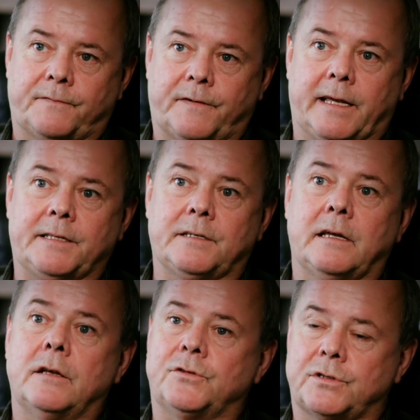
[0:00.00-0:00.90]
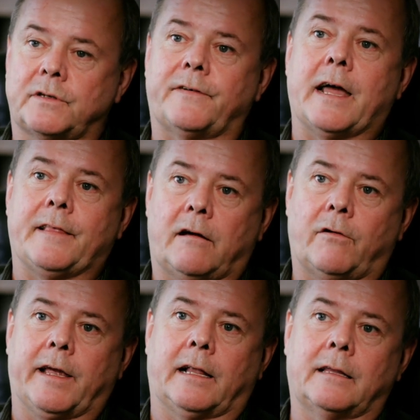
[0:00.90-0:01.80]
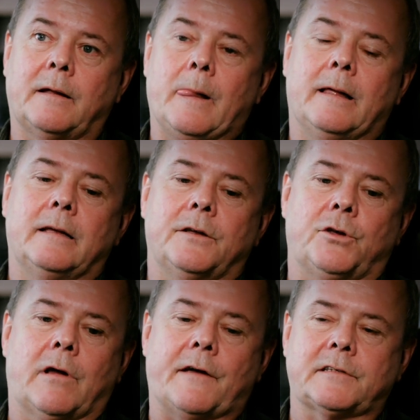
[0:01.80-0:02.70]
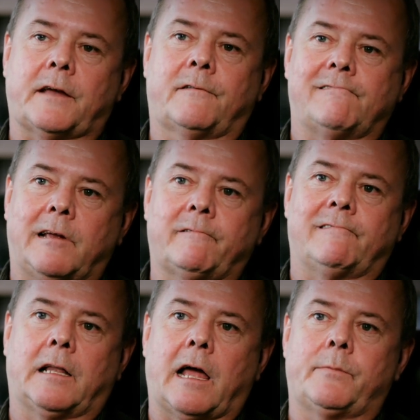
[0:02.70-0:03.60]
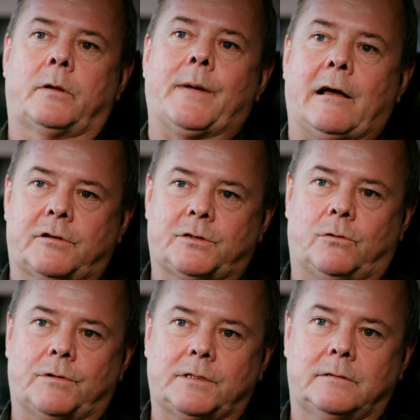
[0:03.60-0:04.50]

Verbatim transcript: feet just to find that oil, you have to have a re reliable power source.